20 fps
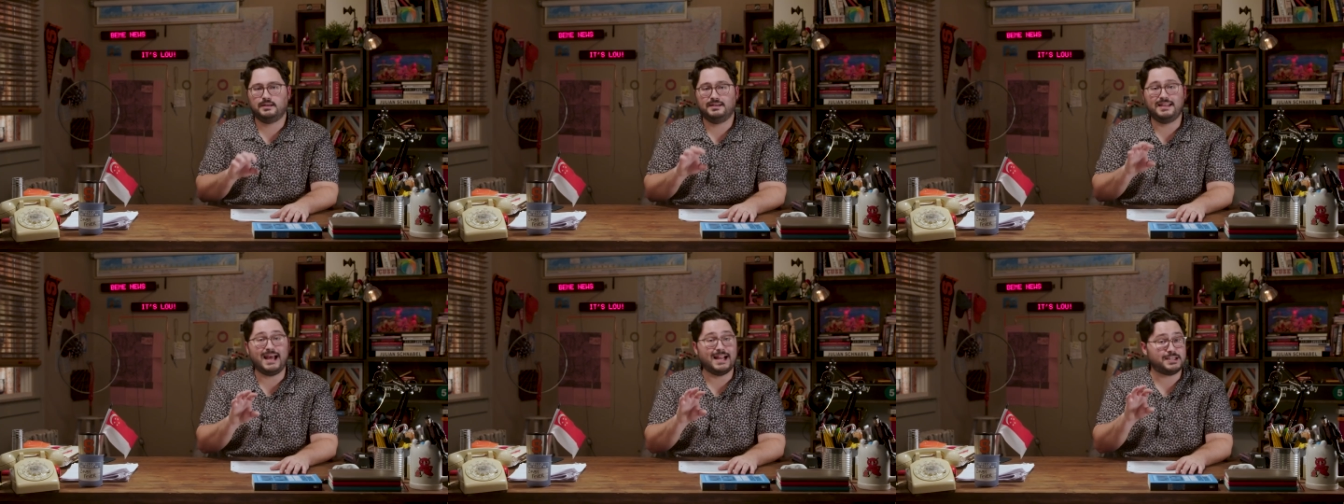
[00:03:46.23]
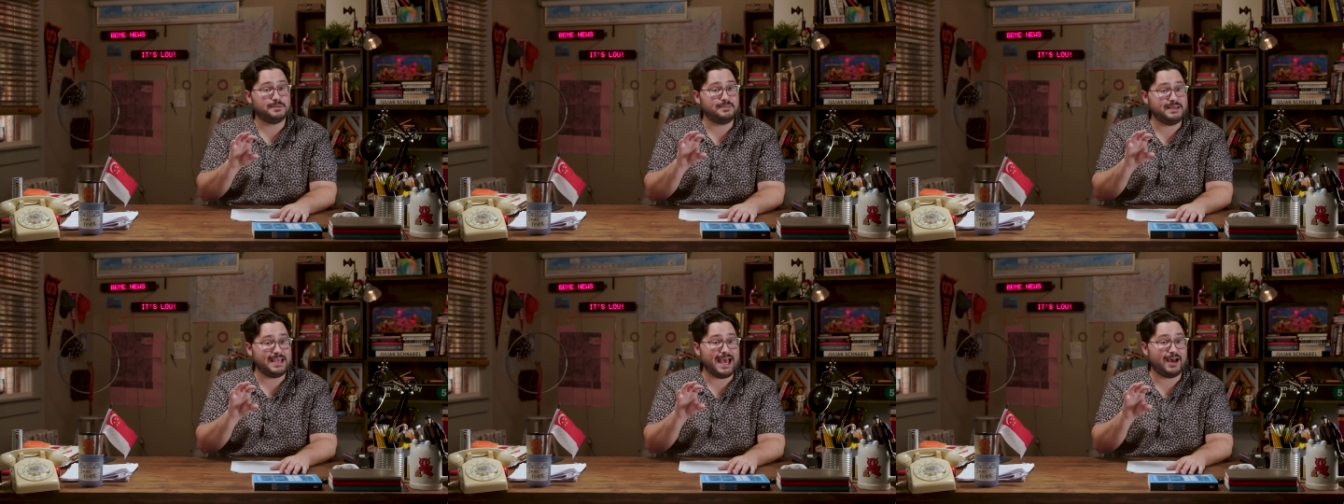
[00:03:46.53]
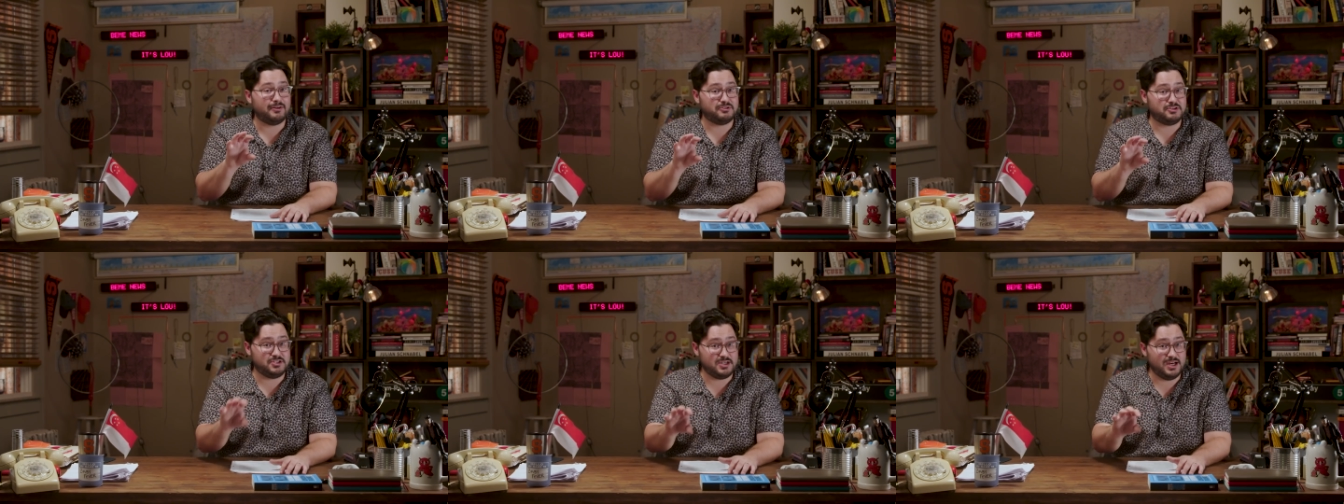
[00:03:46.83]
Not to be
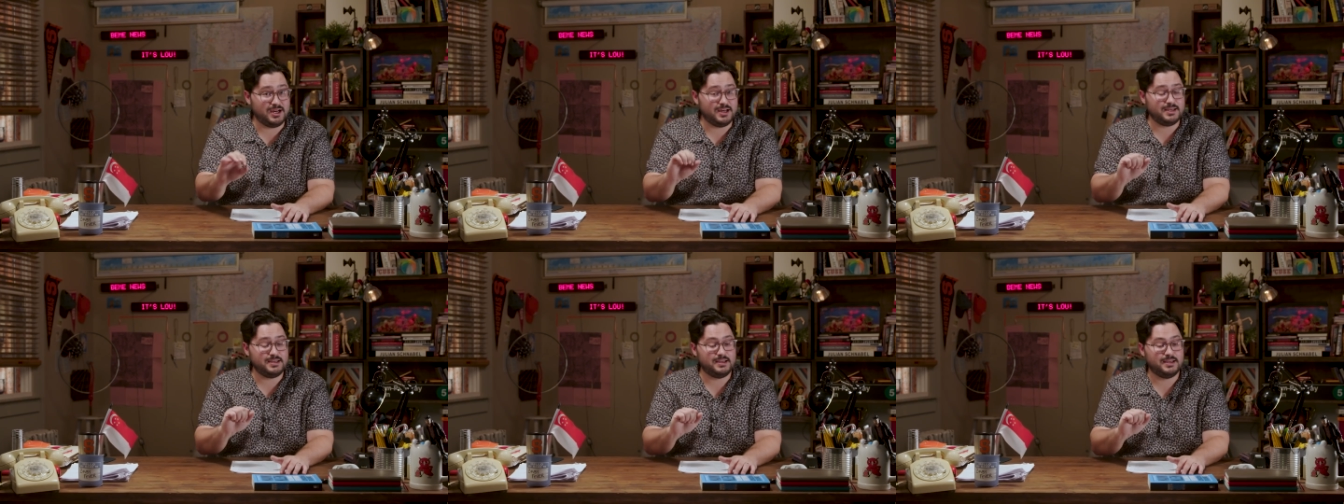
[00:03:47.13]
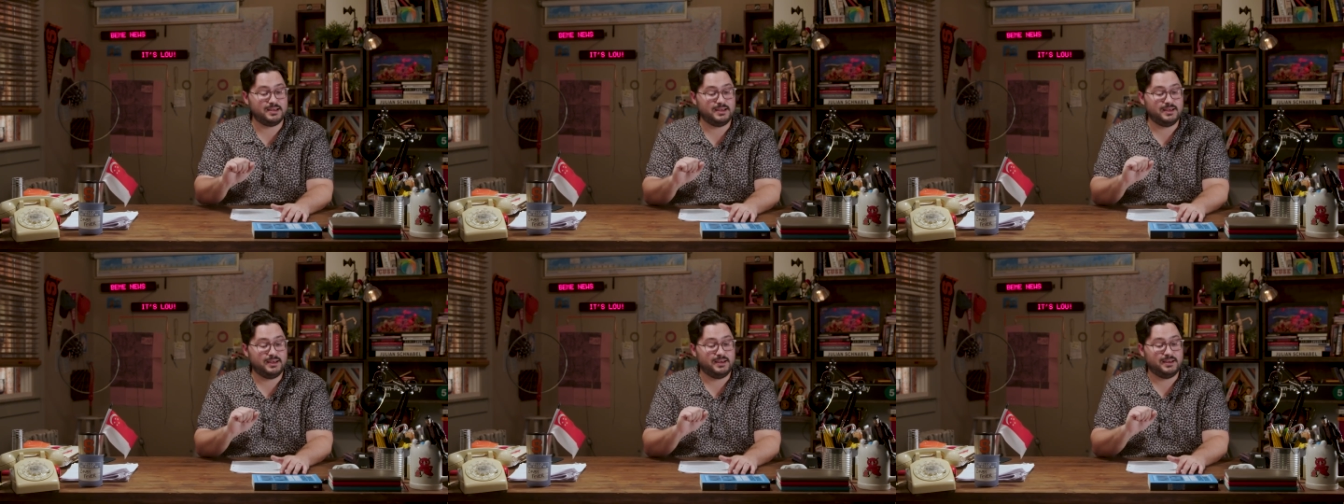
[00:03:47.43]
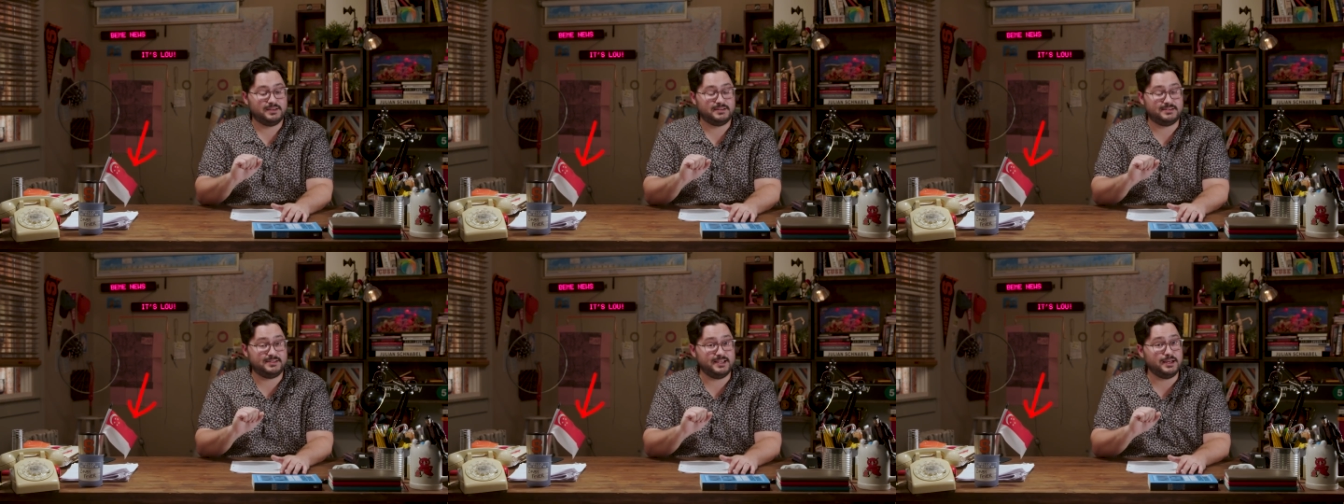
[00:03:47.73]
outdone,
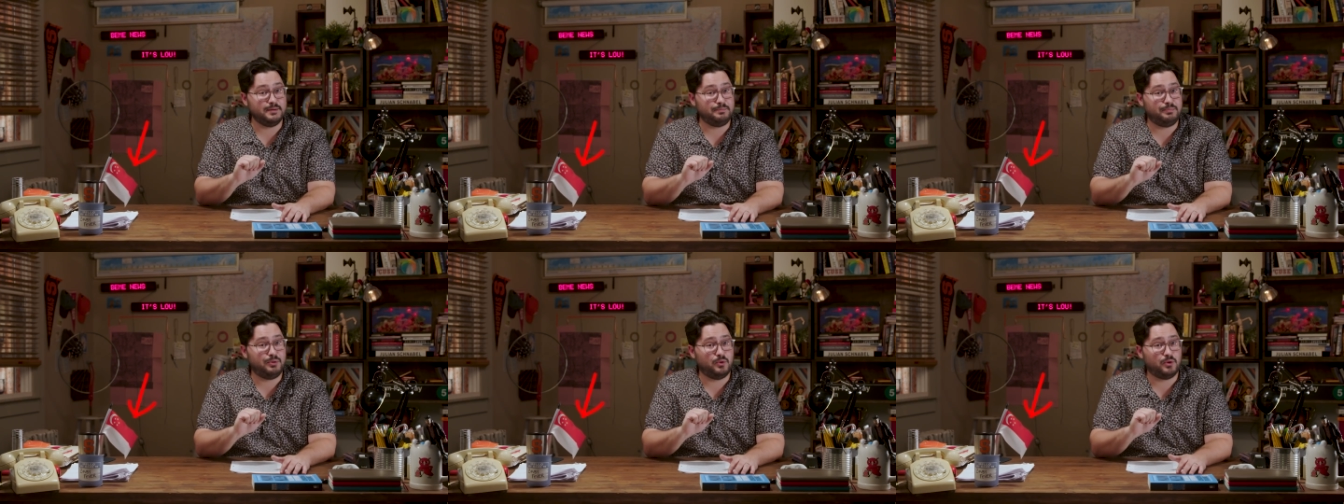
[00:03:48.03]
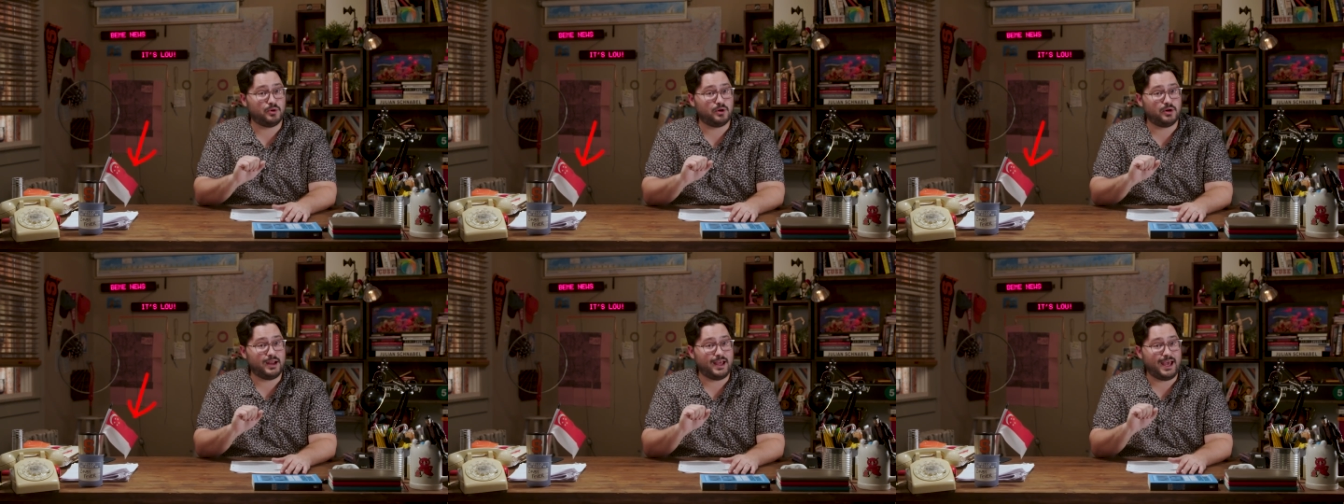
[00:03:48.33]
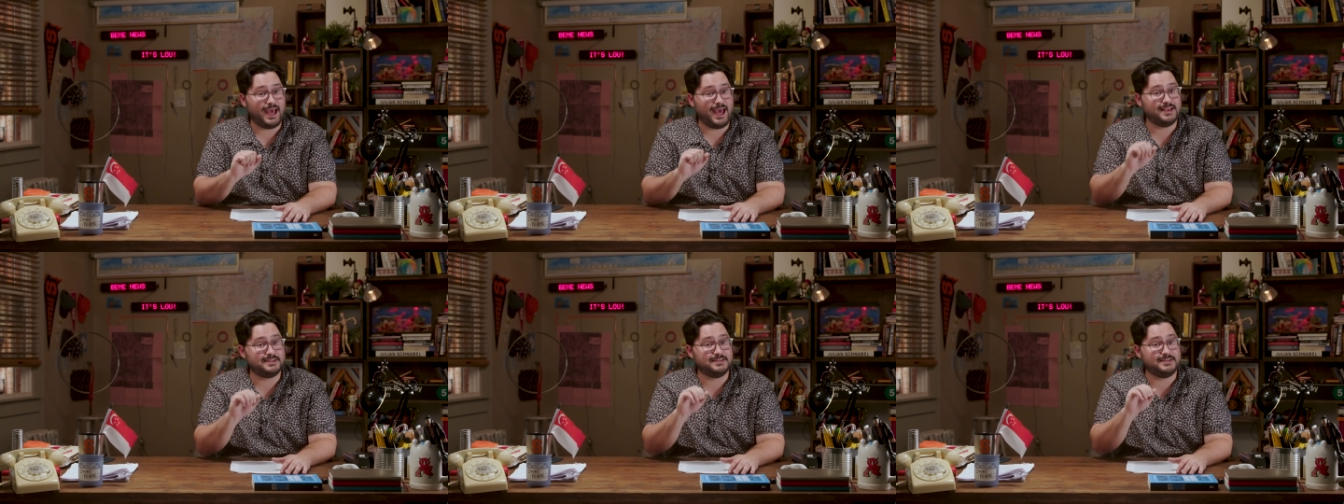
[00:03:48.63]
Singapore
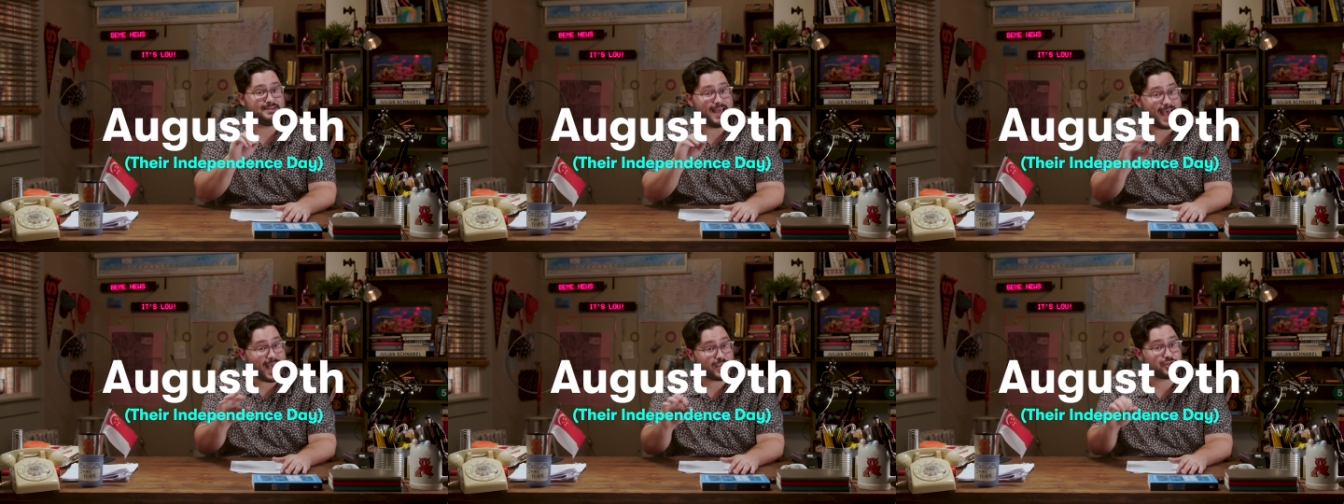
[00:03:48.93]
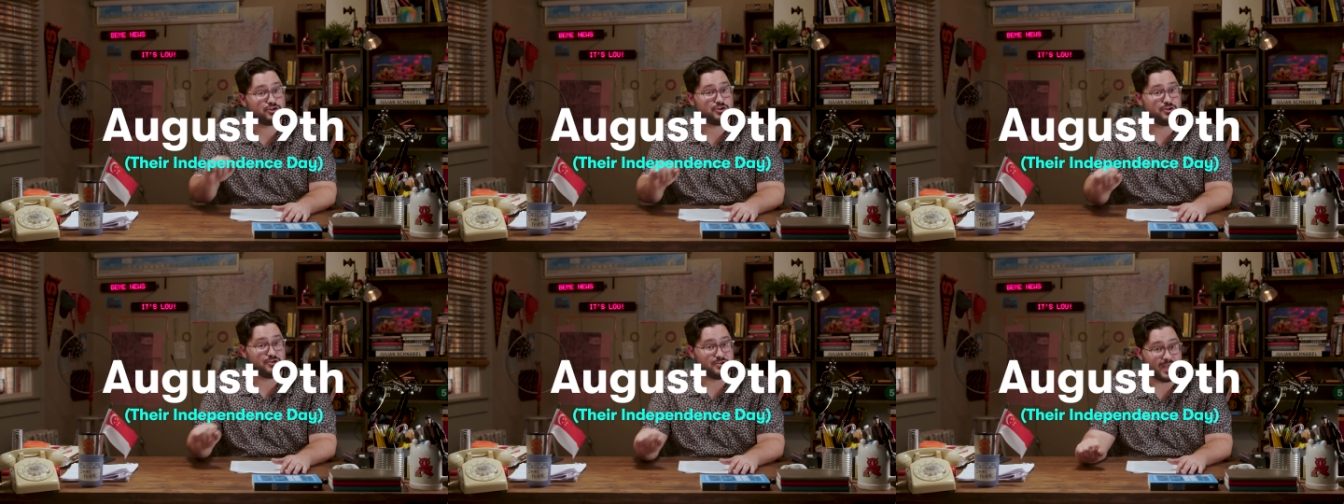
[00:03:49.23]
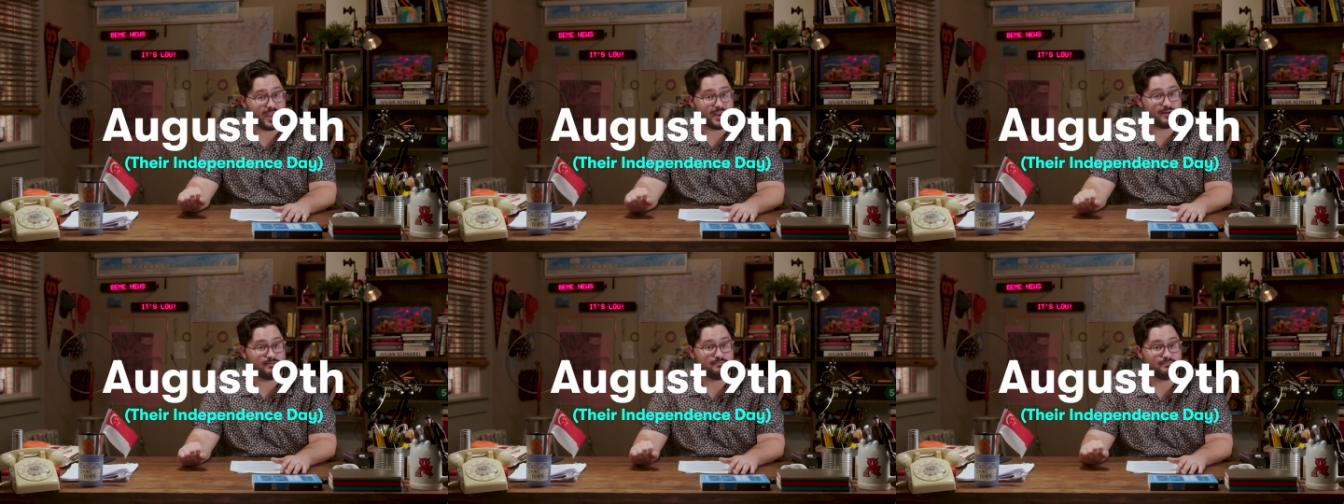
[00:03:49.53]
has National
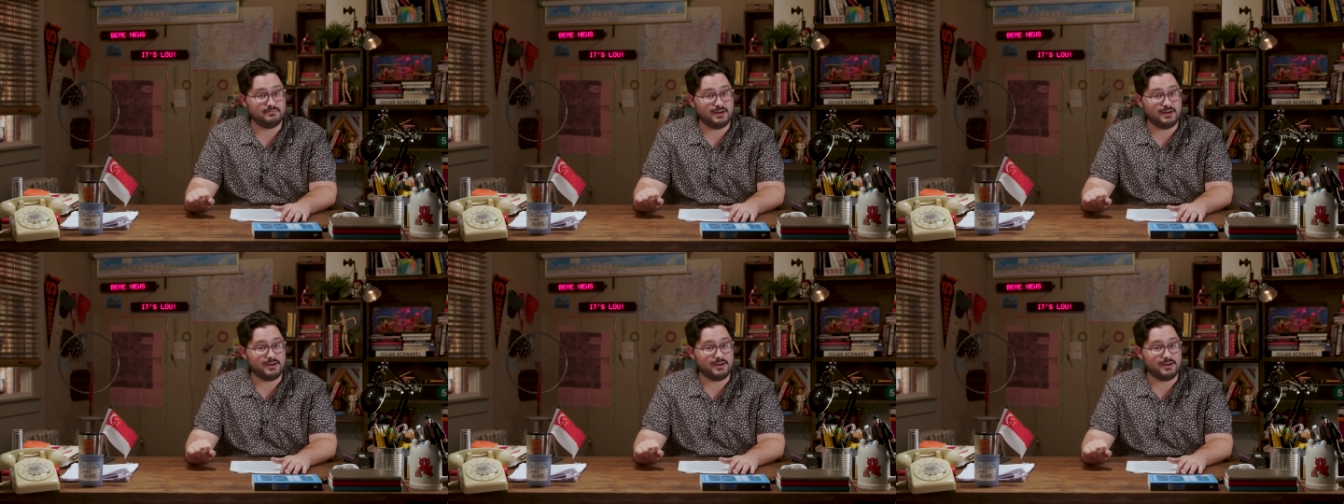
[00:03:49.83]
Night.